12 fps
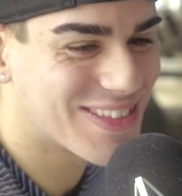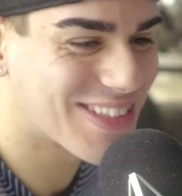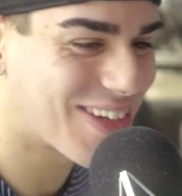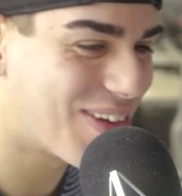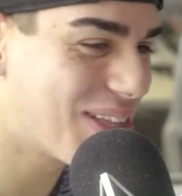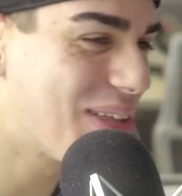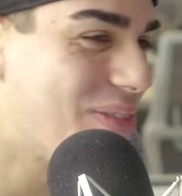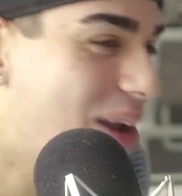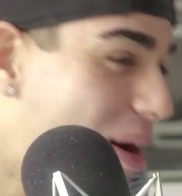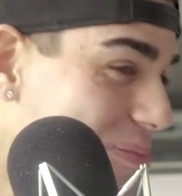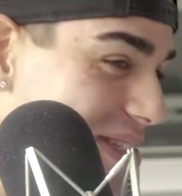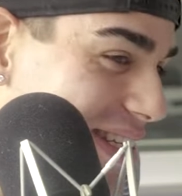He's like, "Oh, you live in
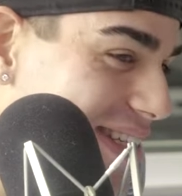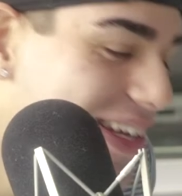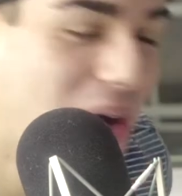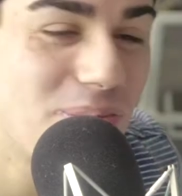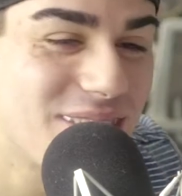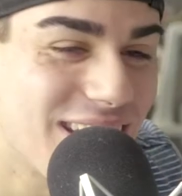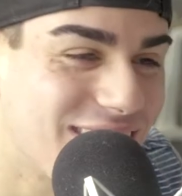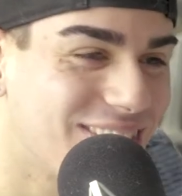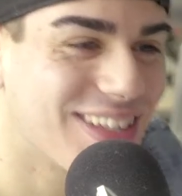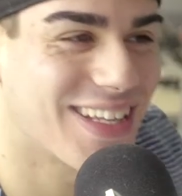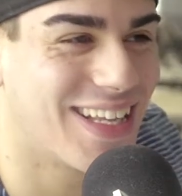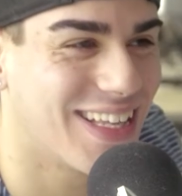Upton,
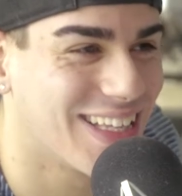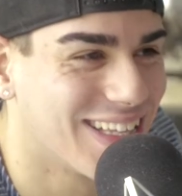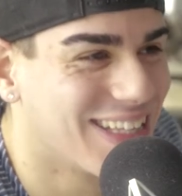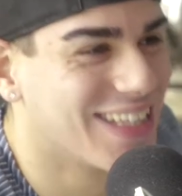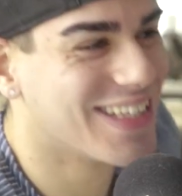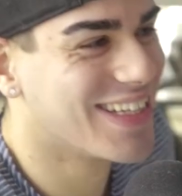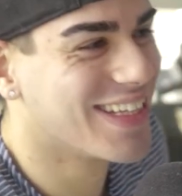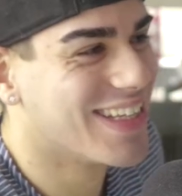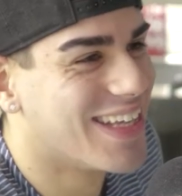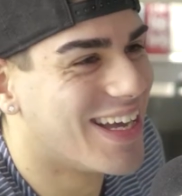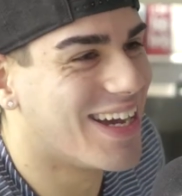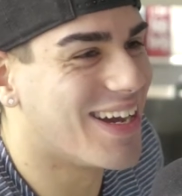Uptown?"
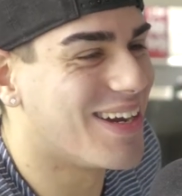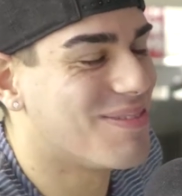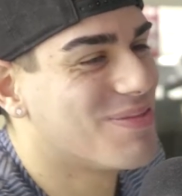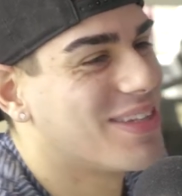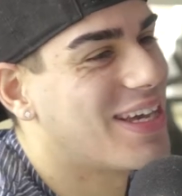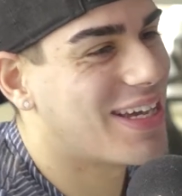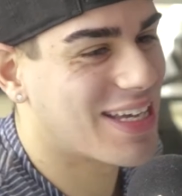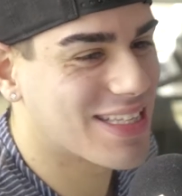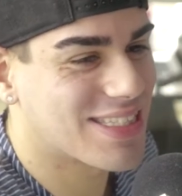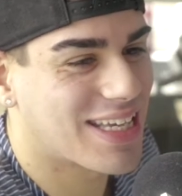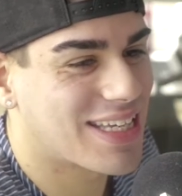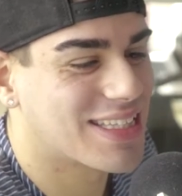Nah,
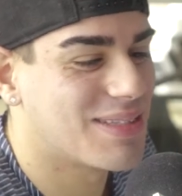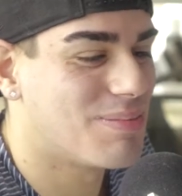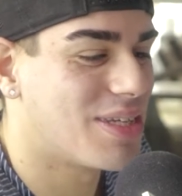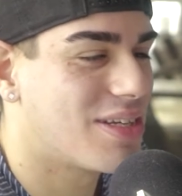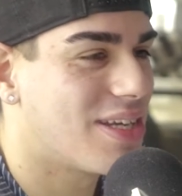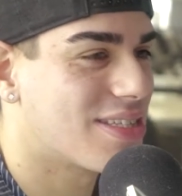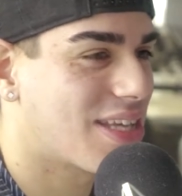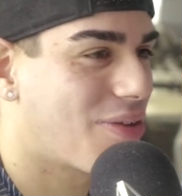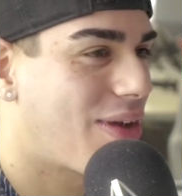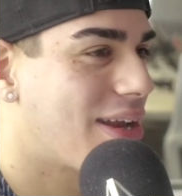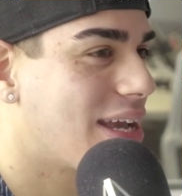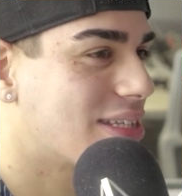it's like in the middle. It's like
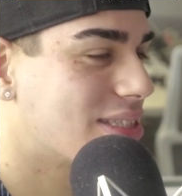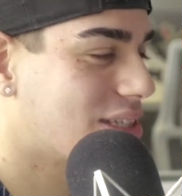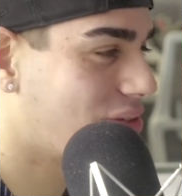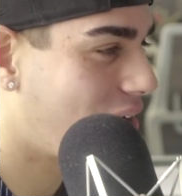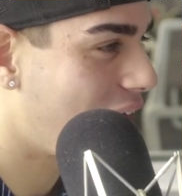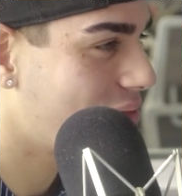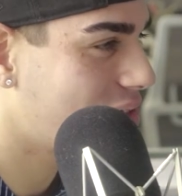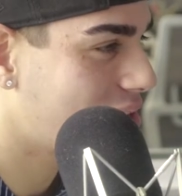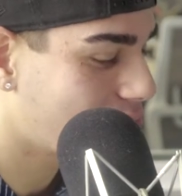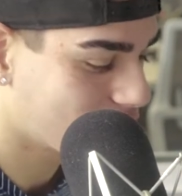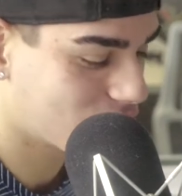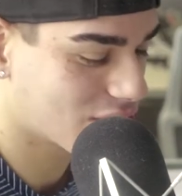right next to
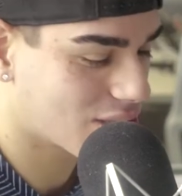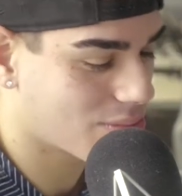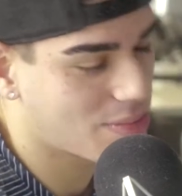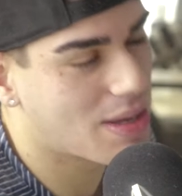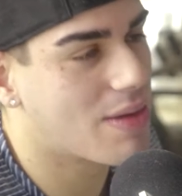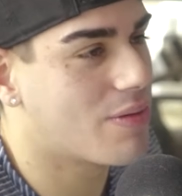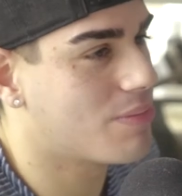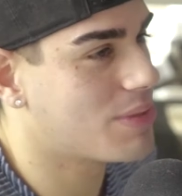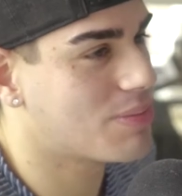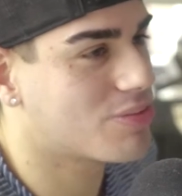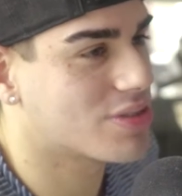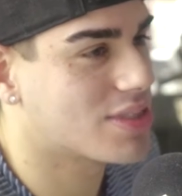Grafton, which is when
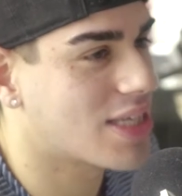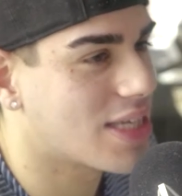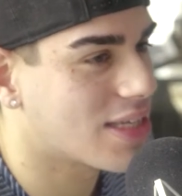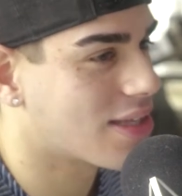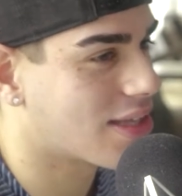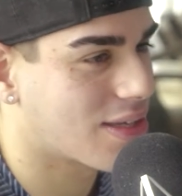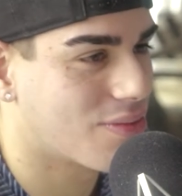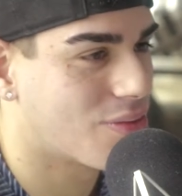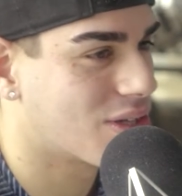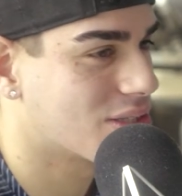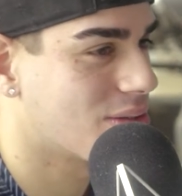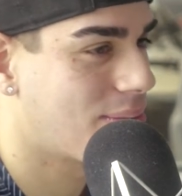people say like,
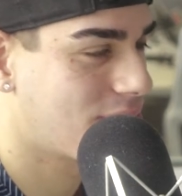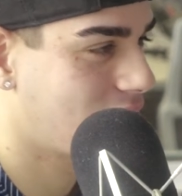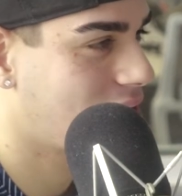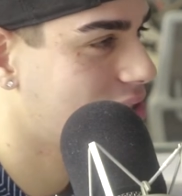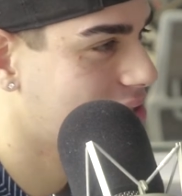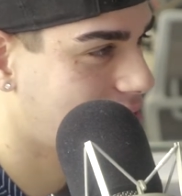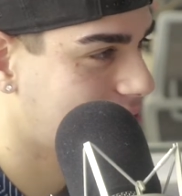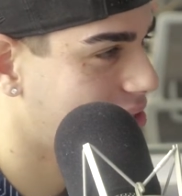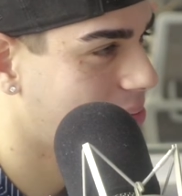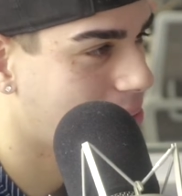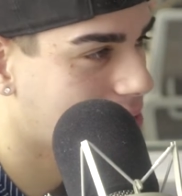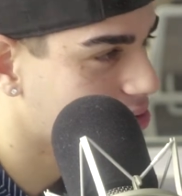"Where's Upton?" I just say
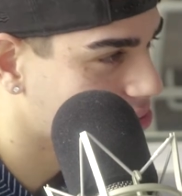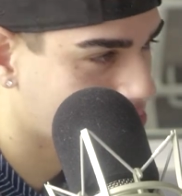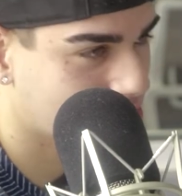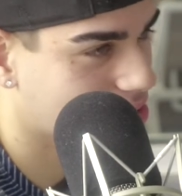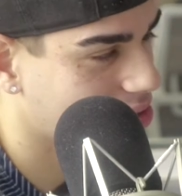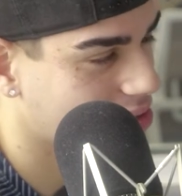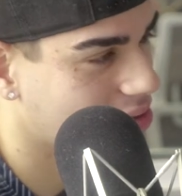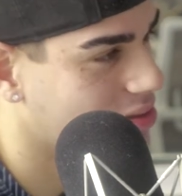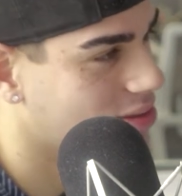10 minutes from Worcester.